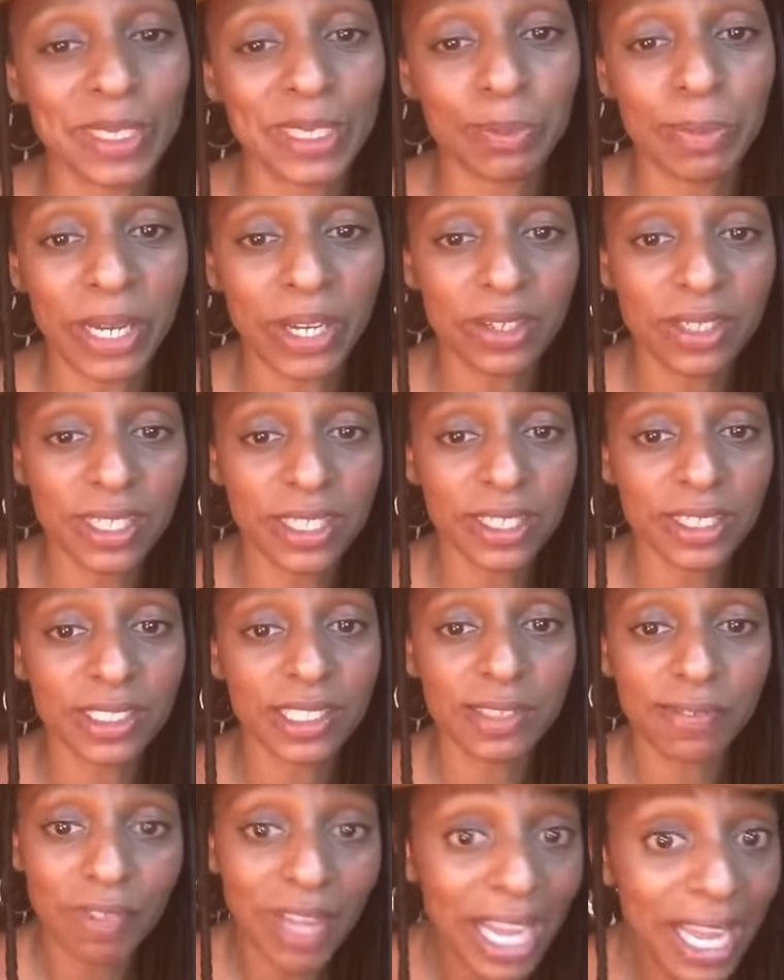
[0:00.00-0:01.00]
It's about
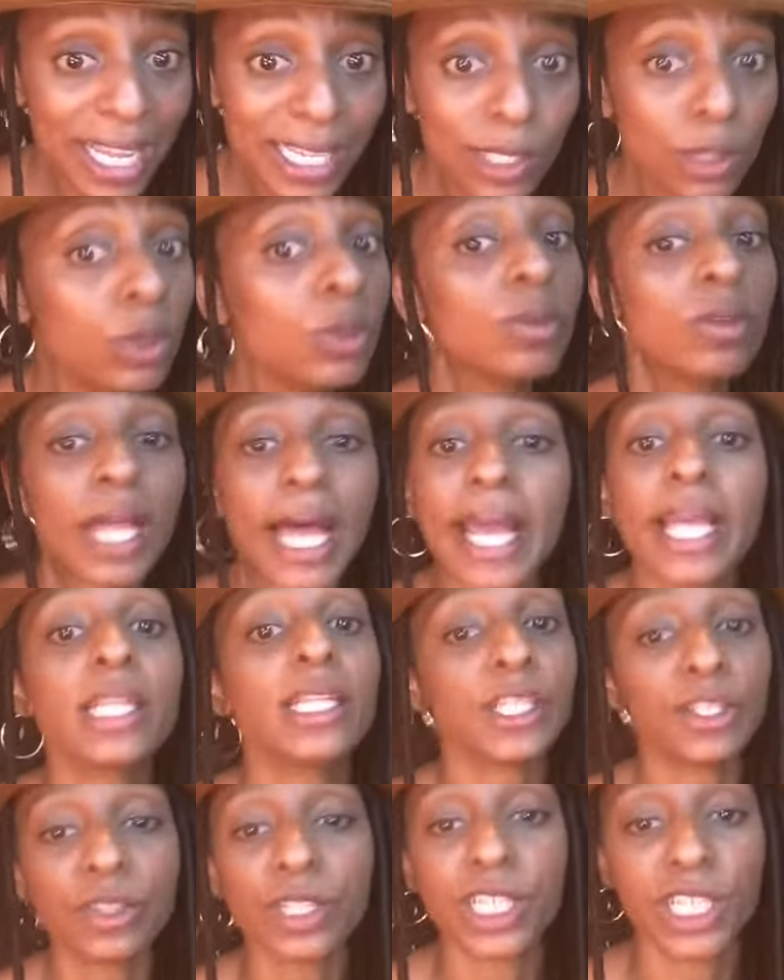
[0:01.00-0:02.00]
Clarence Avant, who like
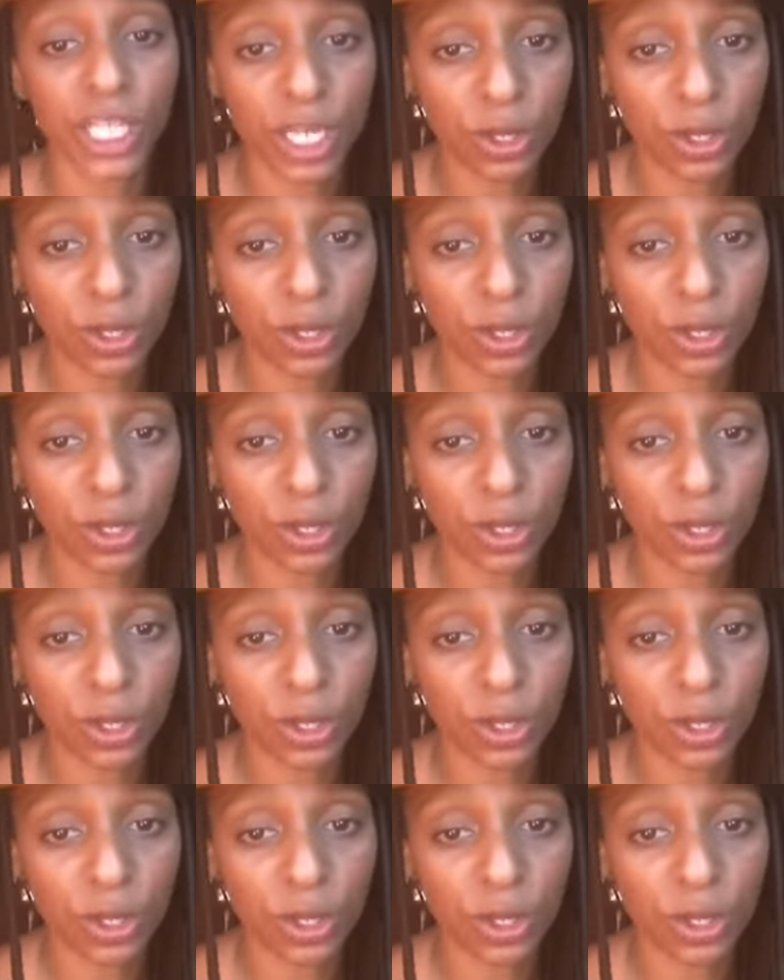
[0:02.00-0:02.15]
literally